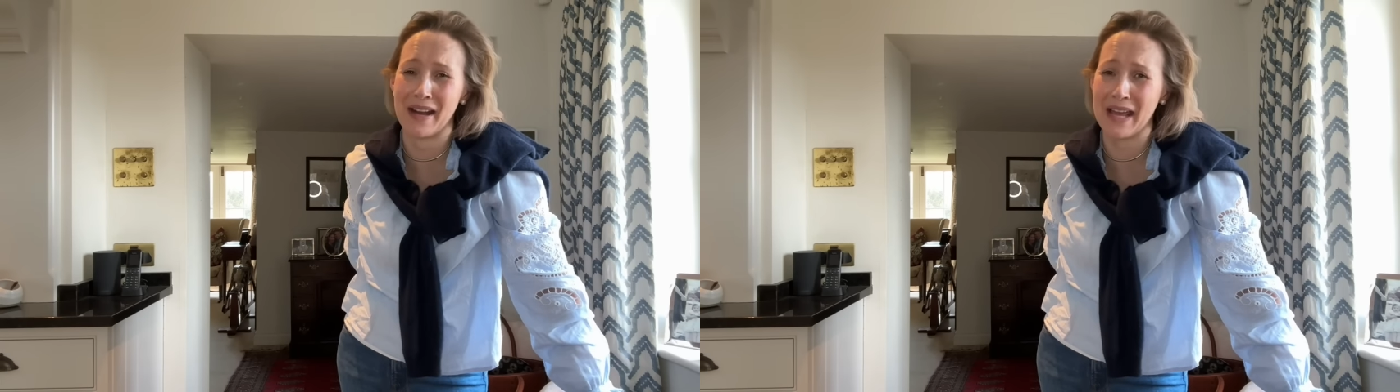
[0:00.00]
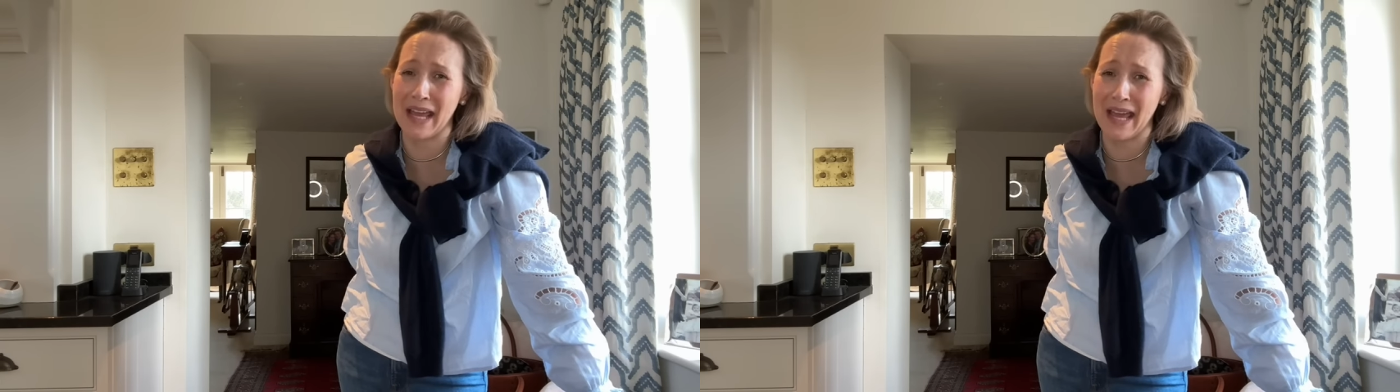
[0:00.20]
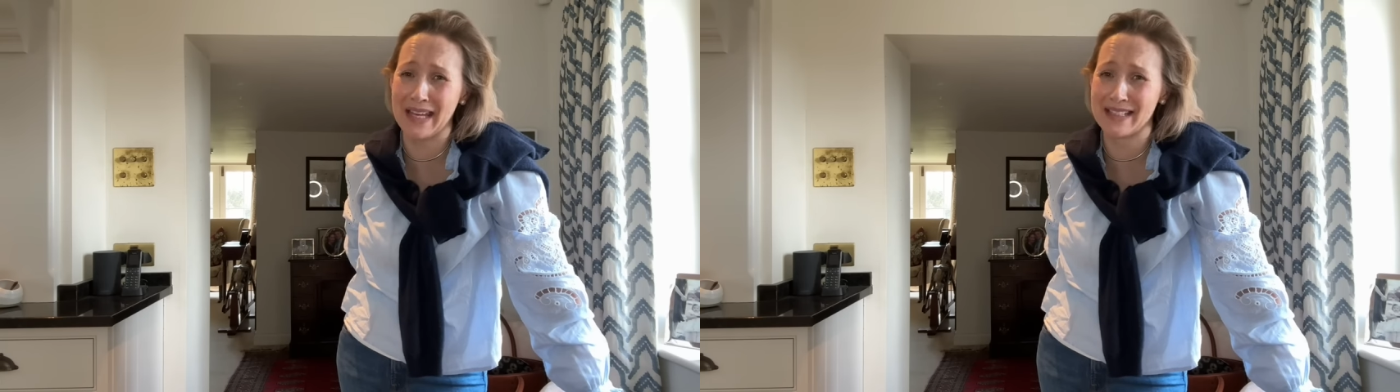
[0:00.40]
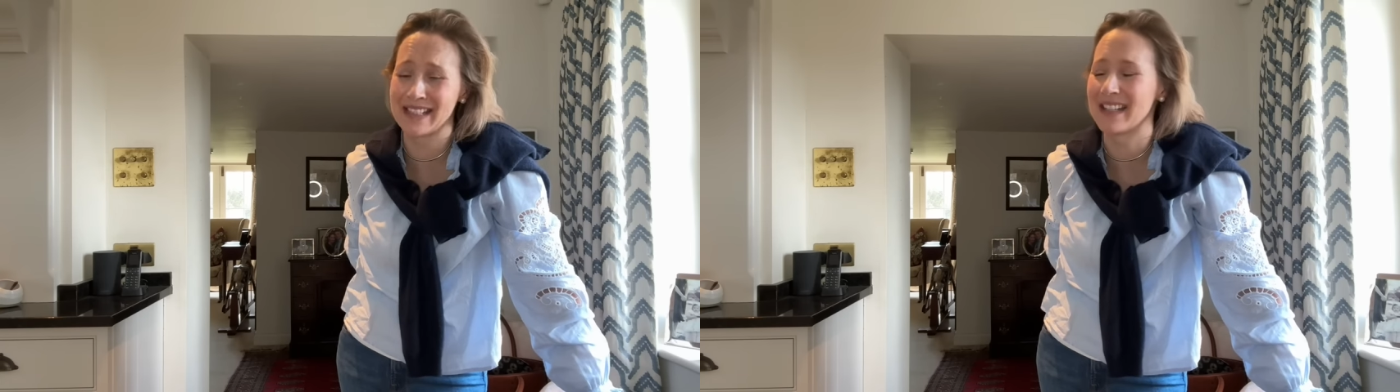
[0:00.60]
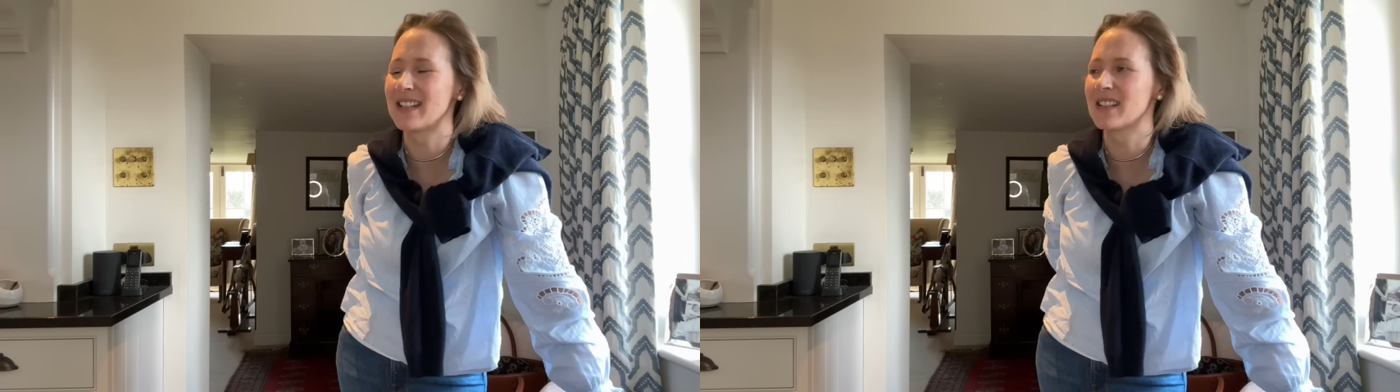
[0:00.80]
I hate
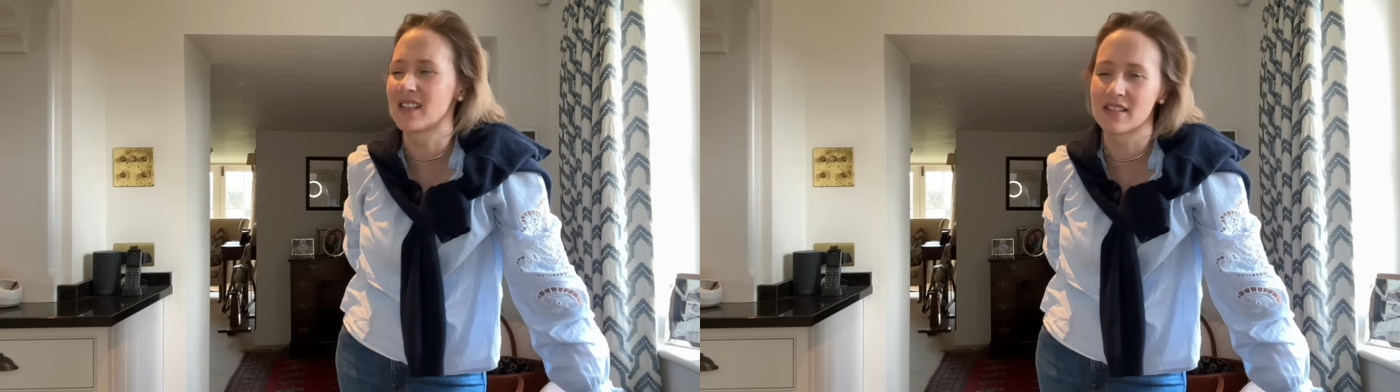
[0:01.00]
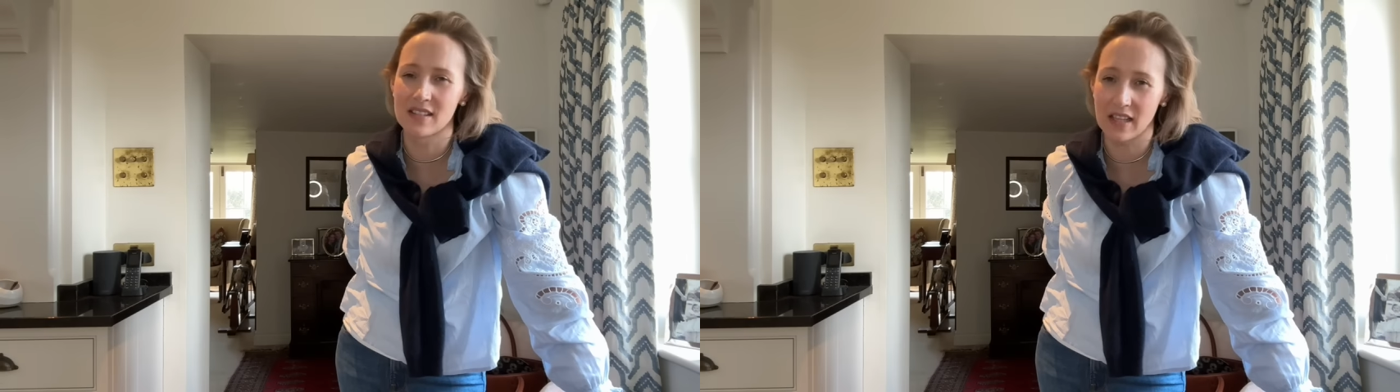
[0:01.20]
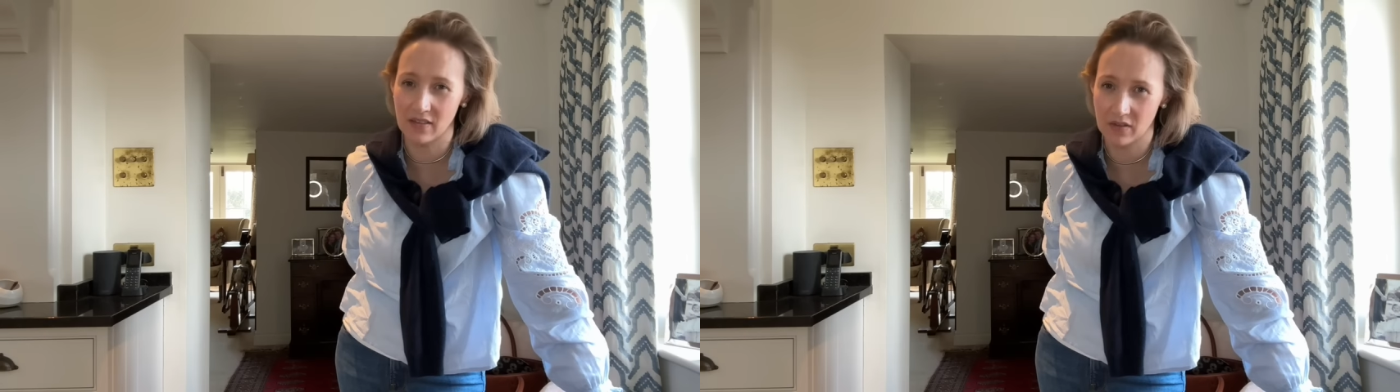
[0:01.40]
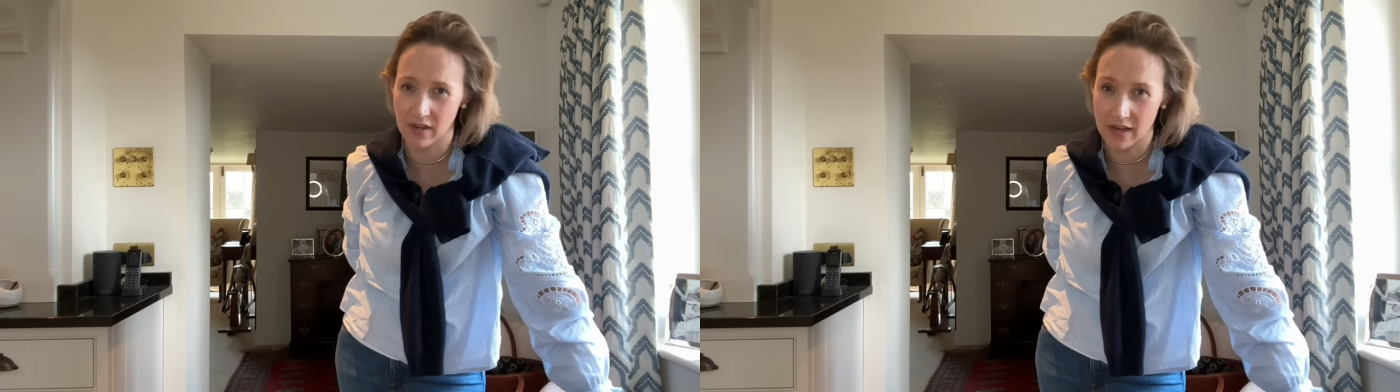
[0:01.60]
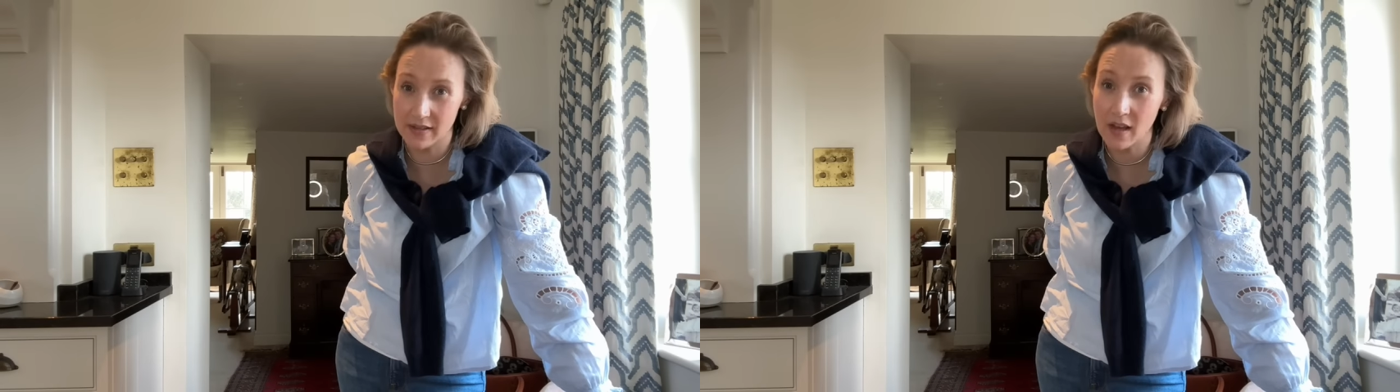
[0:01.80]
it. It doesn't take four
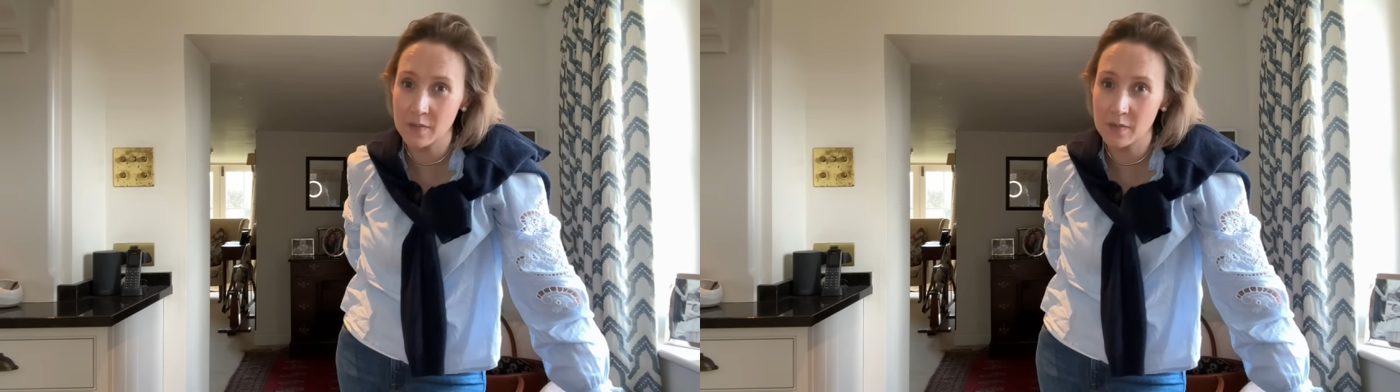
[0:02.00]
hours.